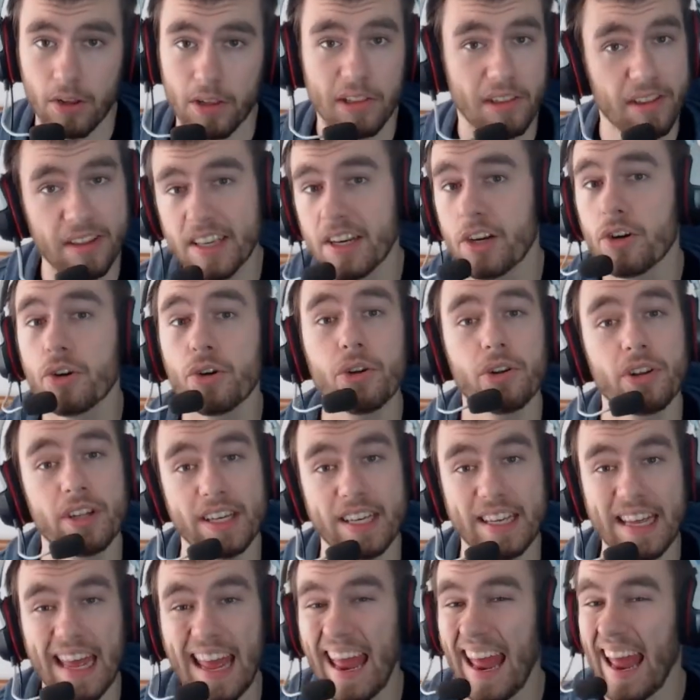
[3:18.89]

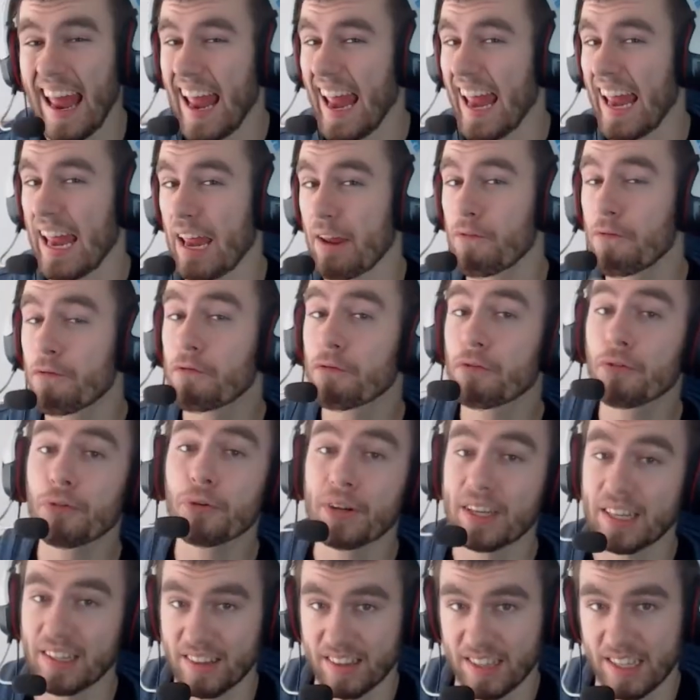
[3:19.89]
Literally
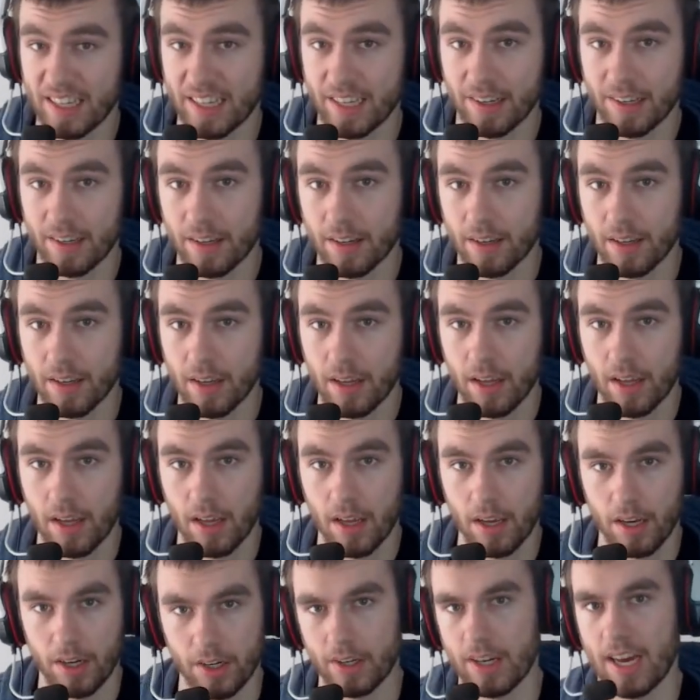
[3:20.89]
everything
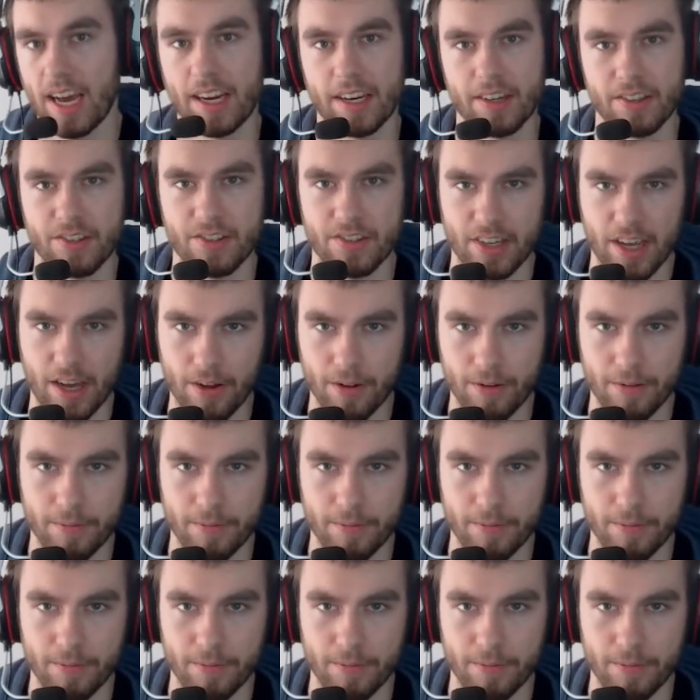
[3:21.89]
I could sell.